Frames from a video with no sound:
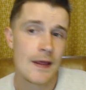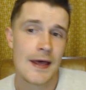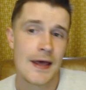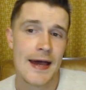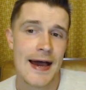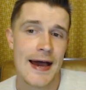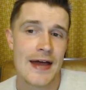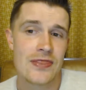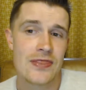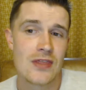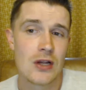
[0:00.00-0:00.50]

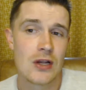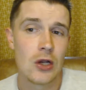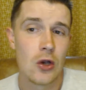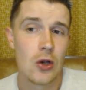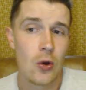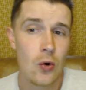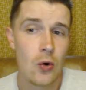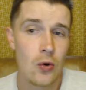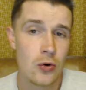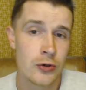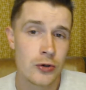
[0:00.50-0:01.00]
And the
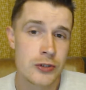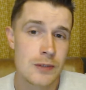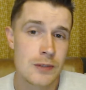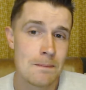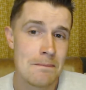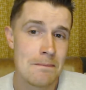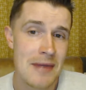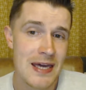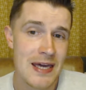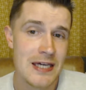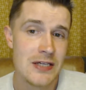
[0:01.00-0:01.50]
Lord
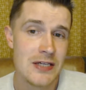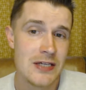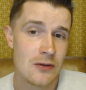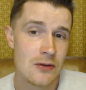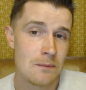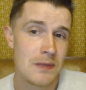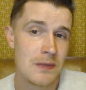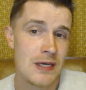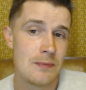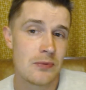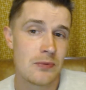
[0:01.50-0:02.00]
made the
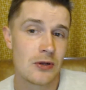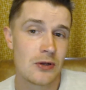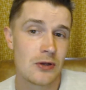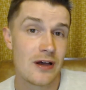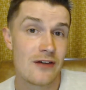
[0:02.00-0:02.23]
people